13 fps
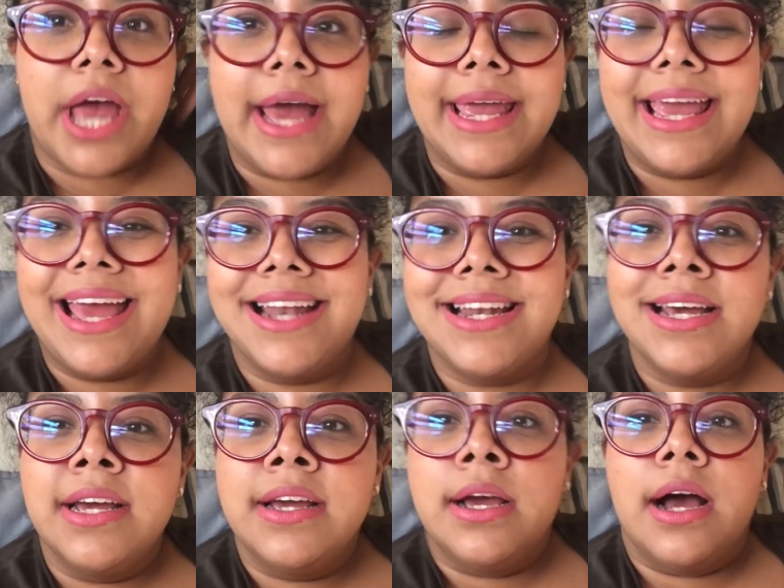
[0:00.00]
Again,
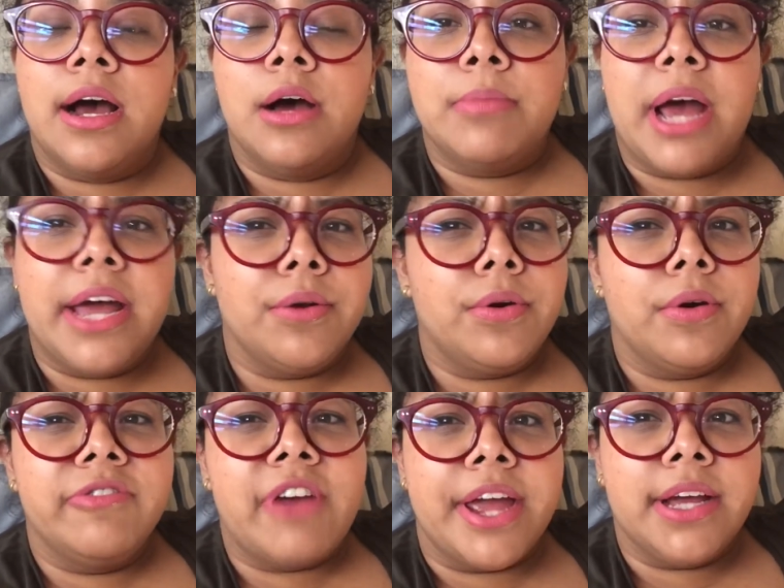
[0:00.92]
I don't
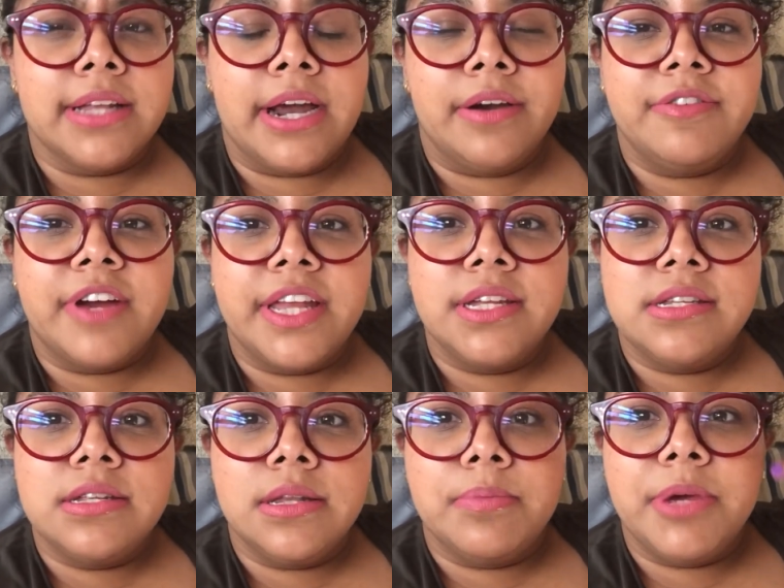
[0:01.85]
know if I clarified
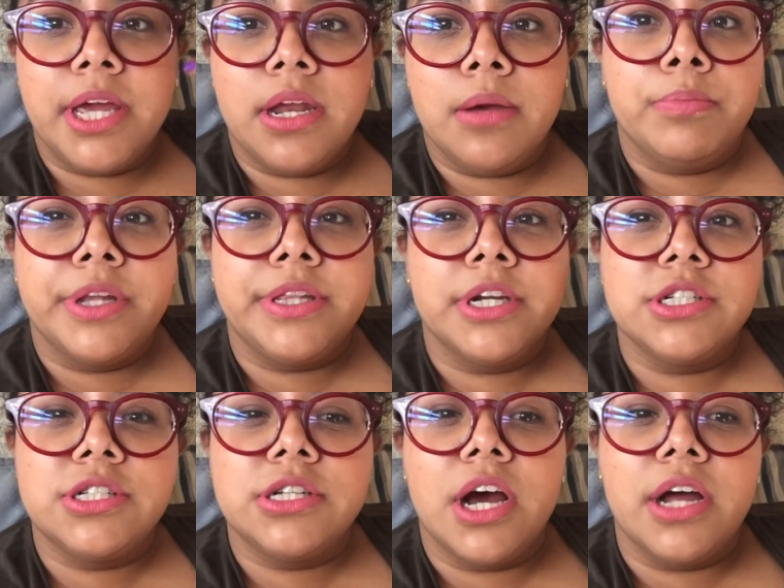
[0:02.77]
this in the beginning, but
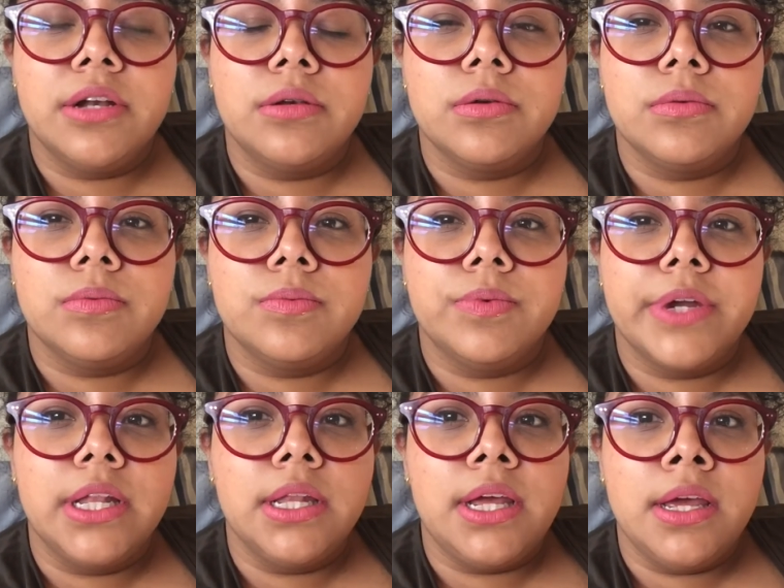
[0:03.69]
there's not
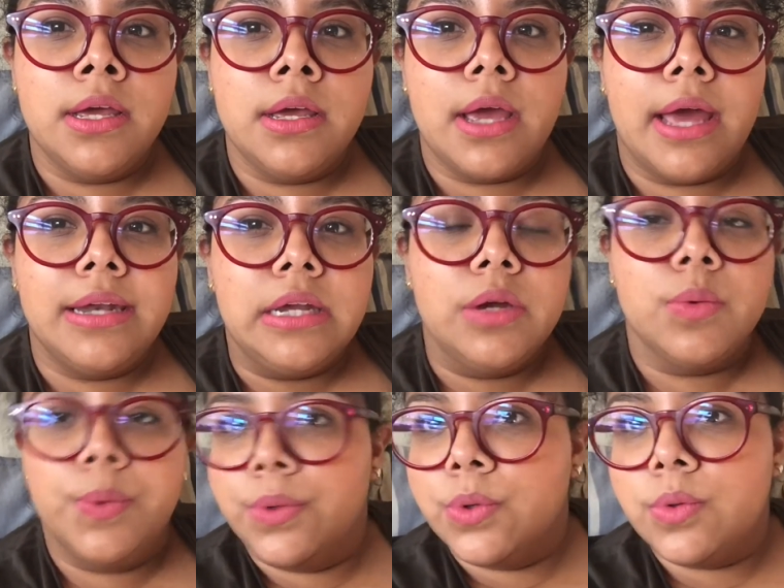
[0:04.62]
really any
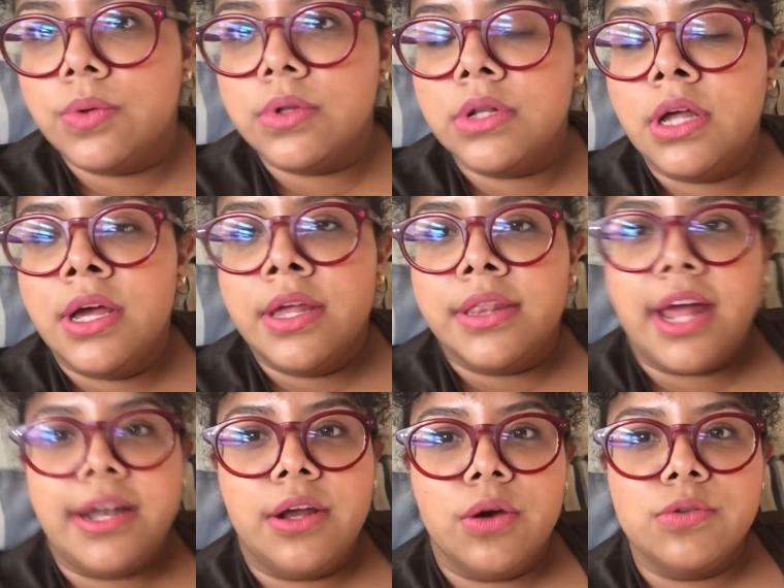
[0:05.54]
rule
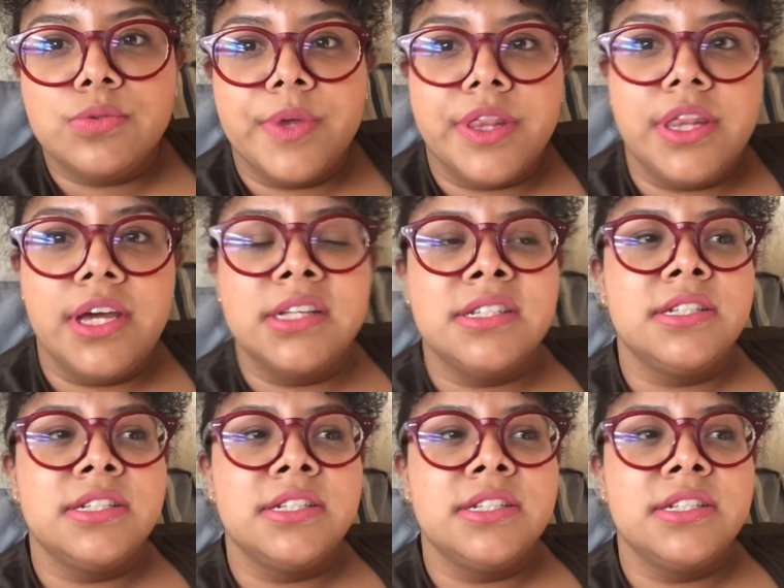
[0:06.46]
that goes with this.